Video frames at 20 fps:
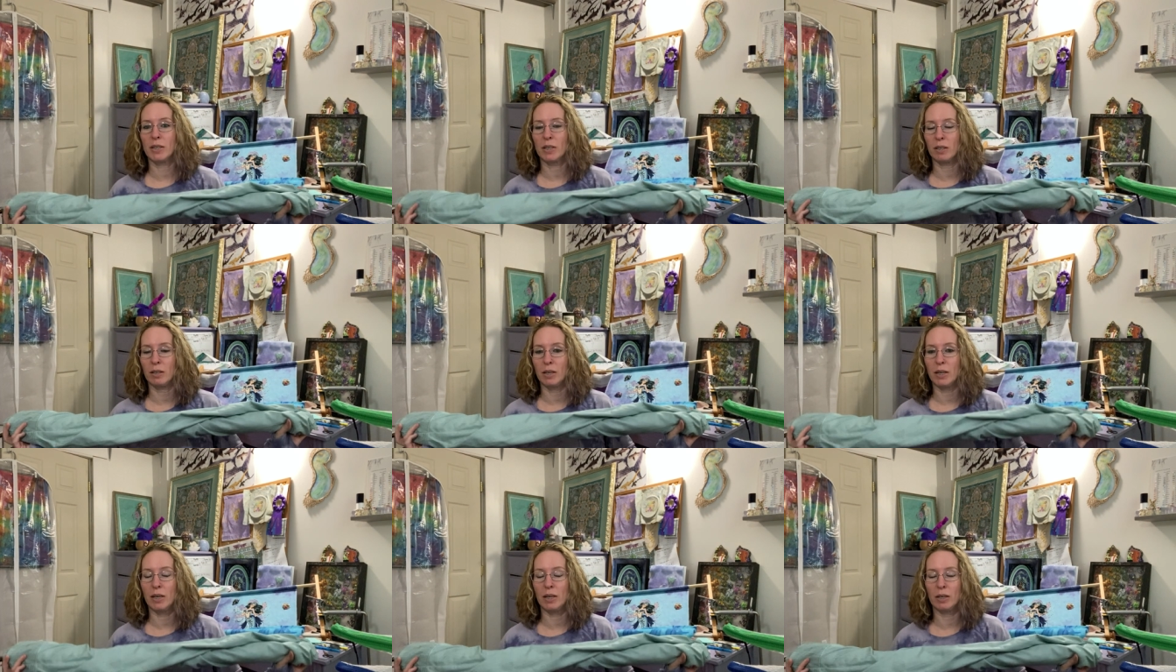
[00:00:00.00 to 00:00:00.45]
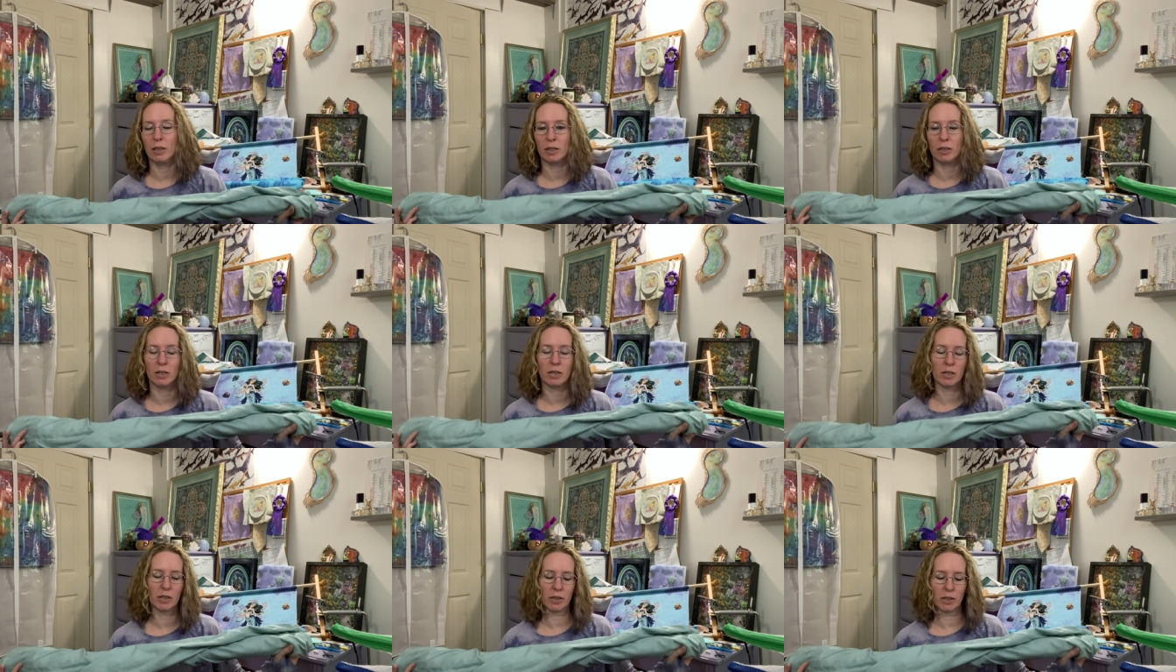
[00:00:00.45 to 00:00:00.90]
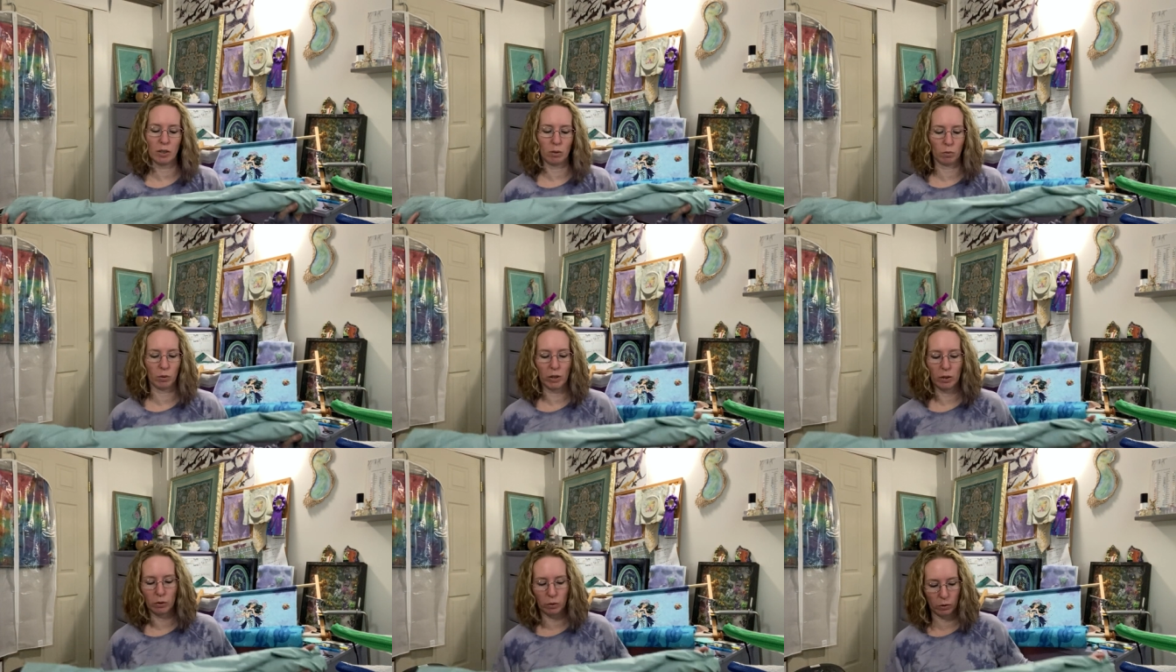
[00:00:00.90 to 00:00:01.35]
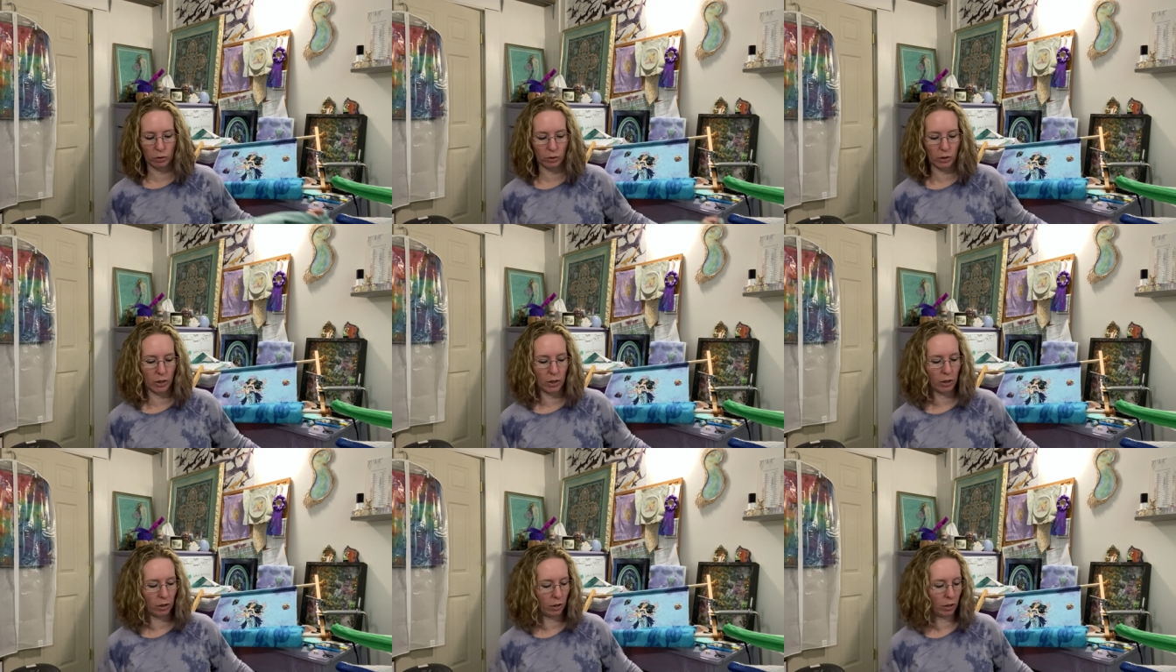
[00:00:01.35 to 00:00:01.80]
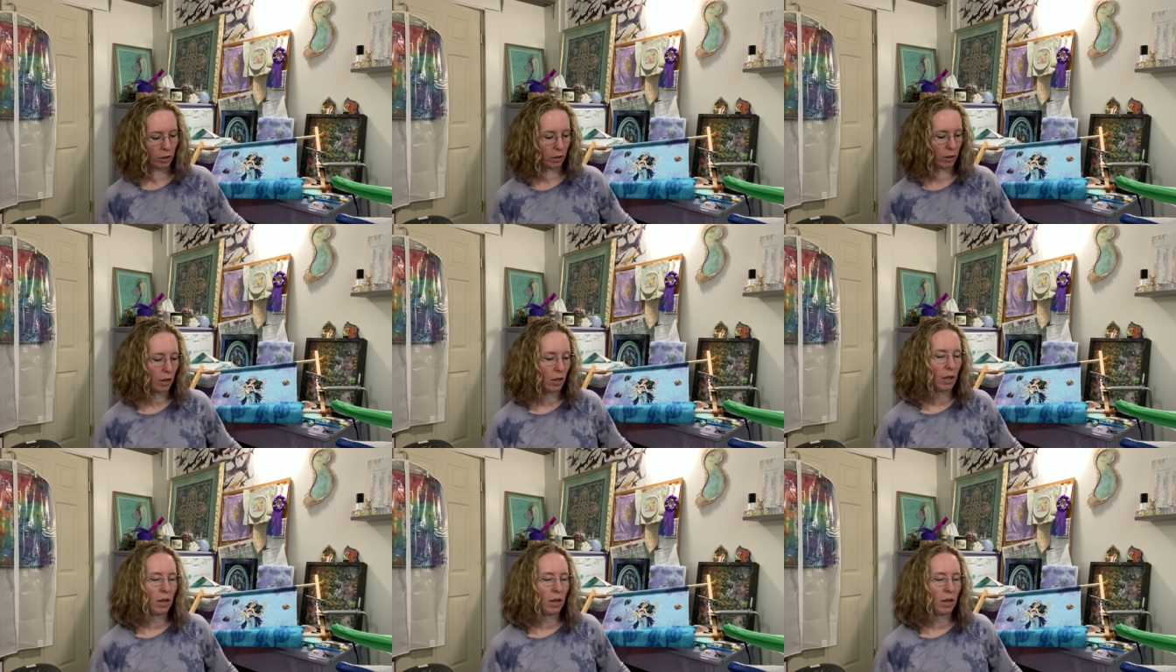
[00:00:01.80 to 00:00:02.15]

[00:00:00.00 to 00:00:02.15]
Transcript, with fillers: and neat and it doesn't get wrinkled or anything.